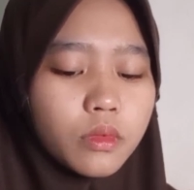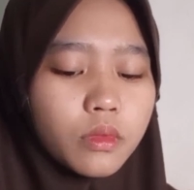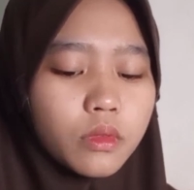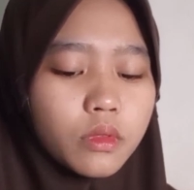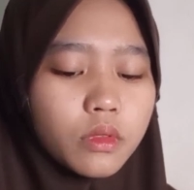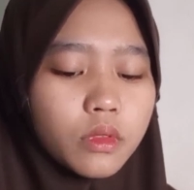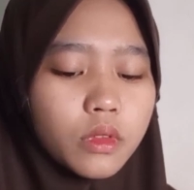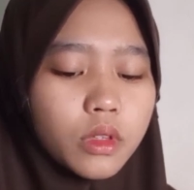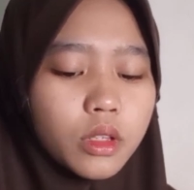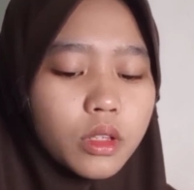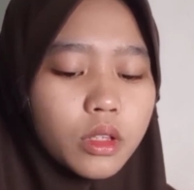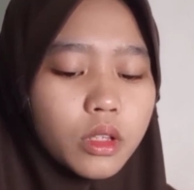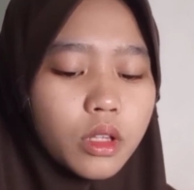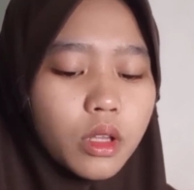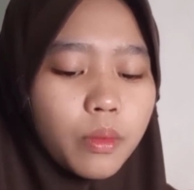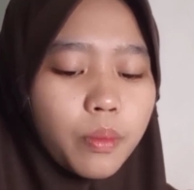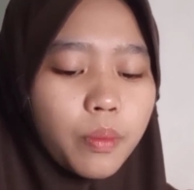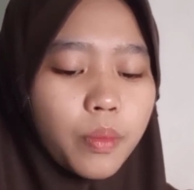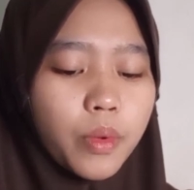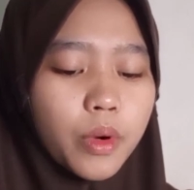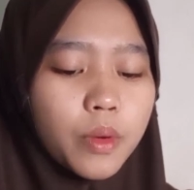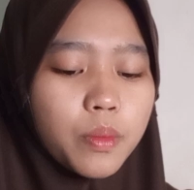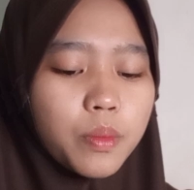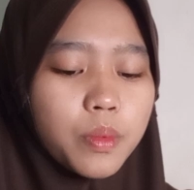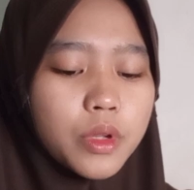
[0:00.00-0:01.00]
the
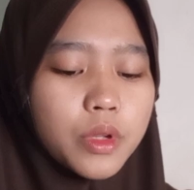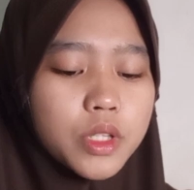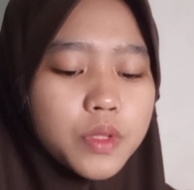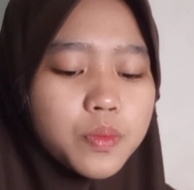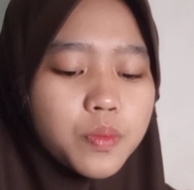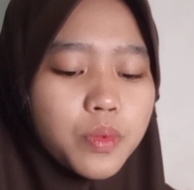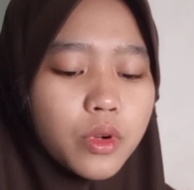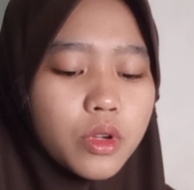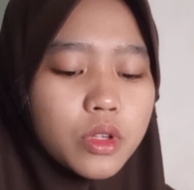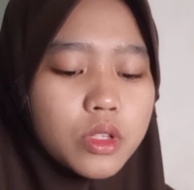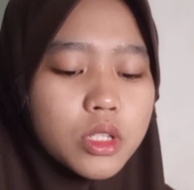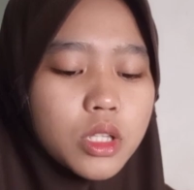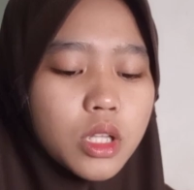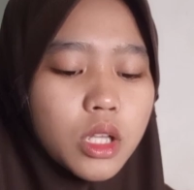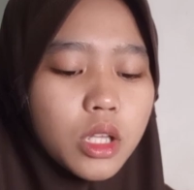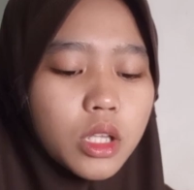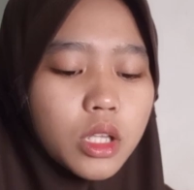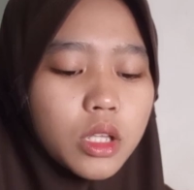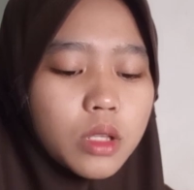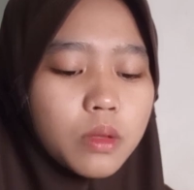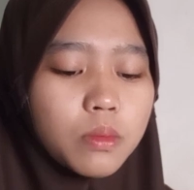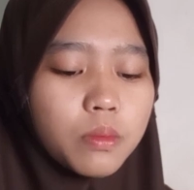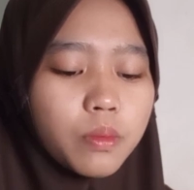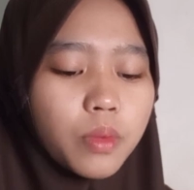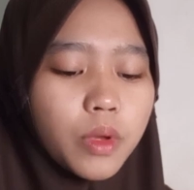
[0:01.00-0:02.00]
purpose project
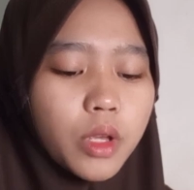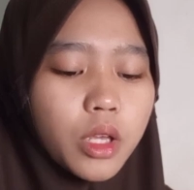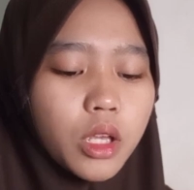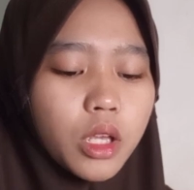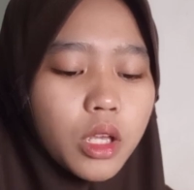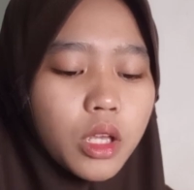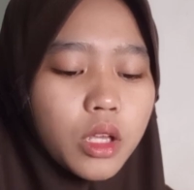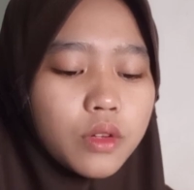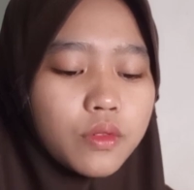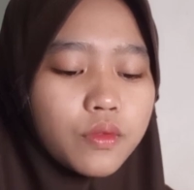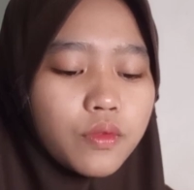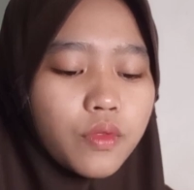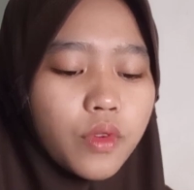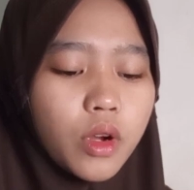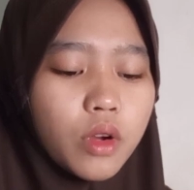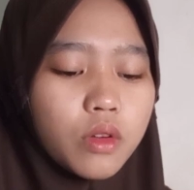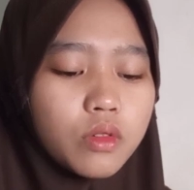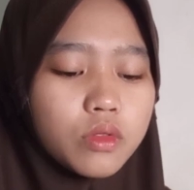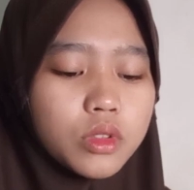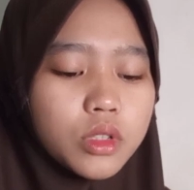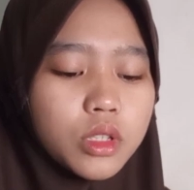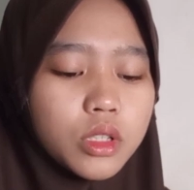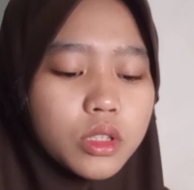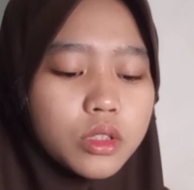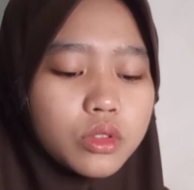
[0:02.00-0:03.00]
impact and found
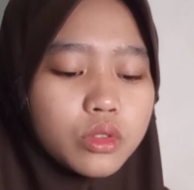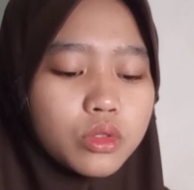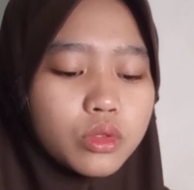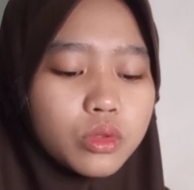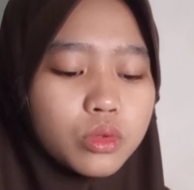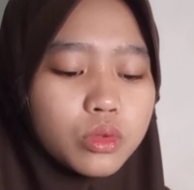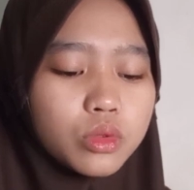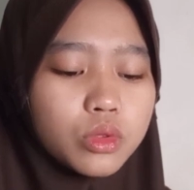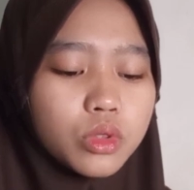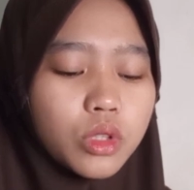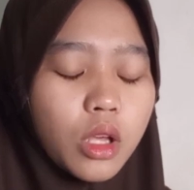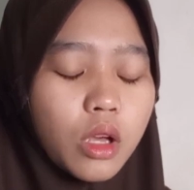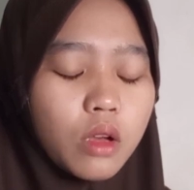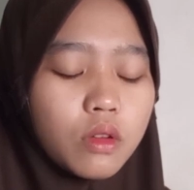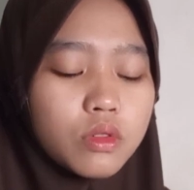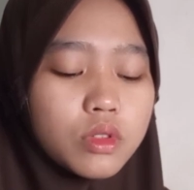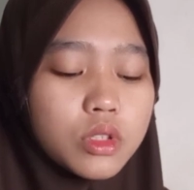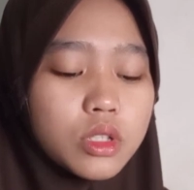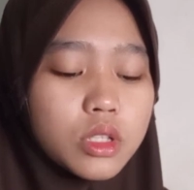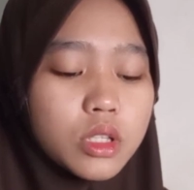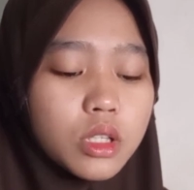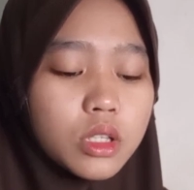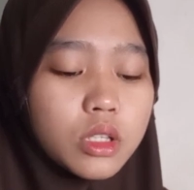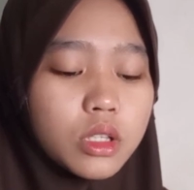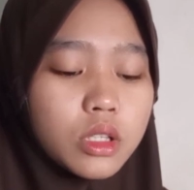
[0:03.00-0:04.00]
the
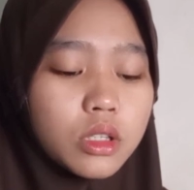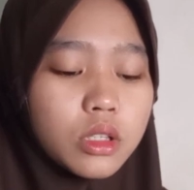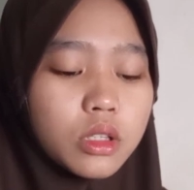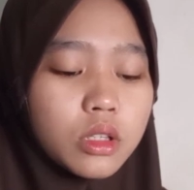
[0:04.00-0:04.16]
2,000